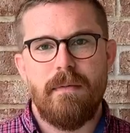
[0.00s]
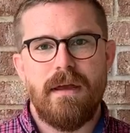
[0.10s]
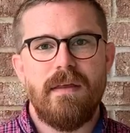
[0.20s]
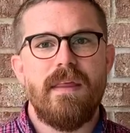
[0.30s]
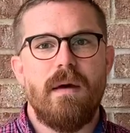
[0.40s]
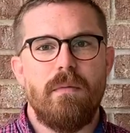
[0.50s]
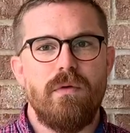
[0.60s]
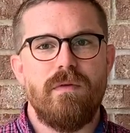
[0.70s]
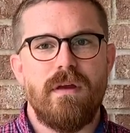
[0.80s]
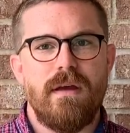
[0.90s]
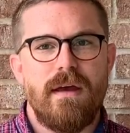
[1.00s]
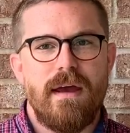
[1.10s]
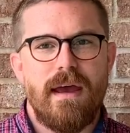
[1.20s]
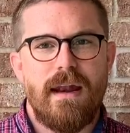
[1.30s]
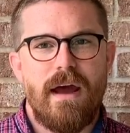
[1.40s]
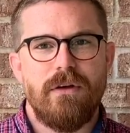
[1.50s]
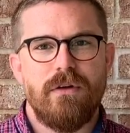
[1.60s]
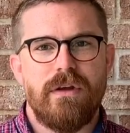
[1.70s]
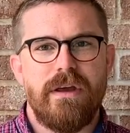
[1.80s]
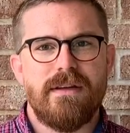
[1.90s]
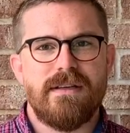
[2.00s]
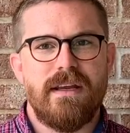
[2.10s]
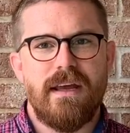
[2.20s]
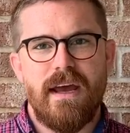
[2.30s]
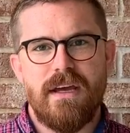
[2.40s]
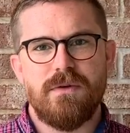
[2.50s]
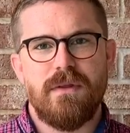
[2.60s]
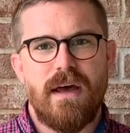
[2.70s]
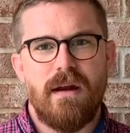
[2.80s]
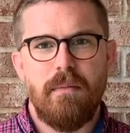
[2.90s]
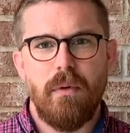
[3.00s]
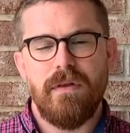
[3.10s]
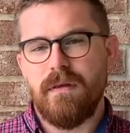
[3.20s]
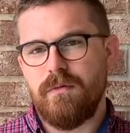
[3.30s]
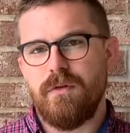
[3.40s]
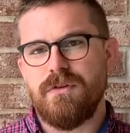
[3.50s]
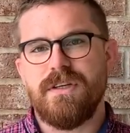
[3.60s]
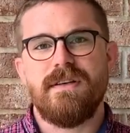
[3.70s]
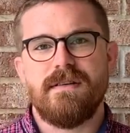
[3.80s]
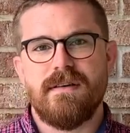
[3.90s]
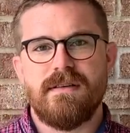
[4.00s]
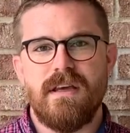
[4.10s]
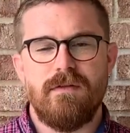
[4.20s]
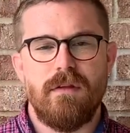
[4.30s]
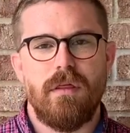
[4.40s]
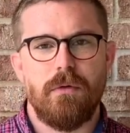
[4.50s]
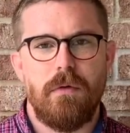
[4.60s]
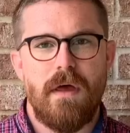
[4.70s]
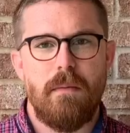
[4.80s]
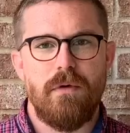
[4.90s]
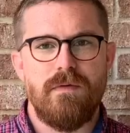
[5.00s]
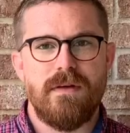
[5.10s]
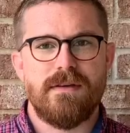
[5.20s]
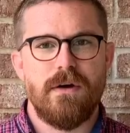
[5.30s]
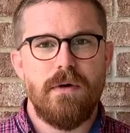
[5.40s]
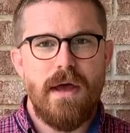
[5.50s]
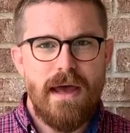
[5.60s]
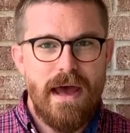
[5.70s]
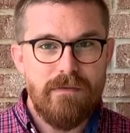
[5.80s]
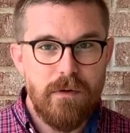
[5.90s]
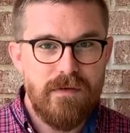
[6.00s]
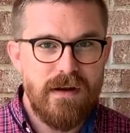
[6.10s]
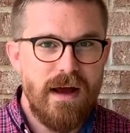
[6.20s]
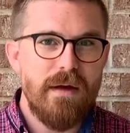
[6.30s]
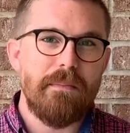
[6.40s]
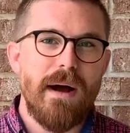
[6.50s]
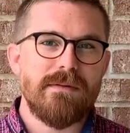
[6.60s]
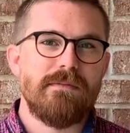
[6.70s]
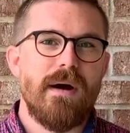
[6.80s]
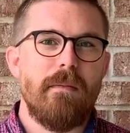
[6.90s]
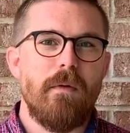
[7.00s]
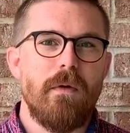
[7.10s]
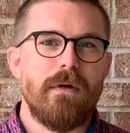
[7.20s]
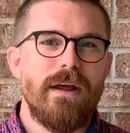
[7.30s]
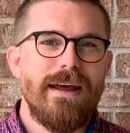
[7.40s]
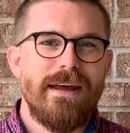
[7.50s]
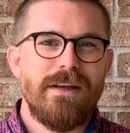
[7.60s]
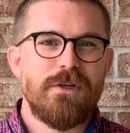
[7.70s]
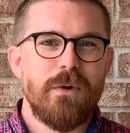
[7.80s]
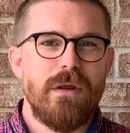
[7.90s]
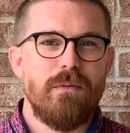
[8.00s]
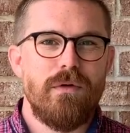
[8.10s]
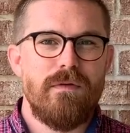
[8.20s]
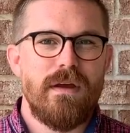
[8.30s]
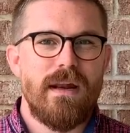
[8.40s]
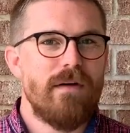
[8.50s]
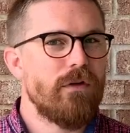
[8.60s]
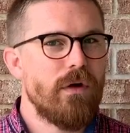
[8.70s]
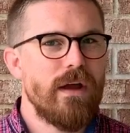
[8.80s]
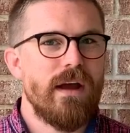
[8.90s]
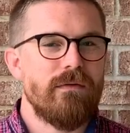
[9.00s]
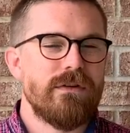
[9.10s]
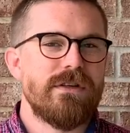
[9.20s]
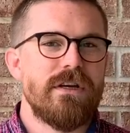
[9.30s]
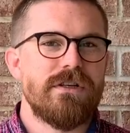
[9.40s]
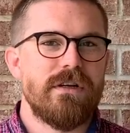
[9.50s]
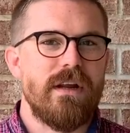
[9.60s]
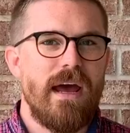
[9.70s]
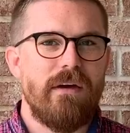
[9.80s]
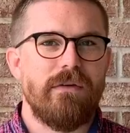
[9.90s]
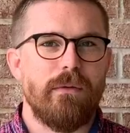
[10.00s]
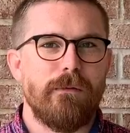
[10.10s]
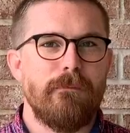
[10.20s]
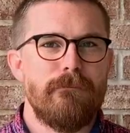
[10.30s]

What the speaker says: in that movie, and how your kids can engage with that and point them to Jesus even through that movie. So have a movie night, pop some popcorn, enjoy the movie, and have a great conversation afterward.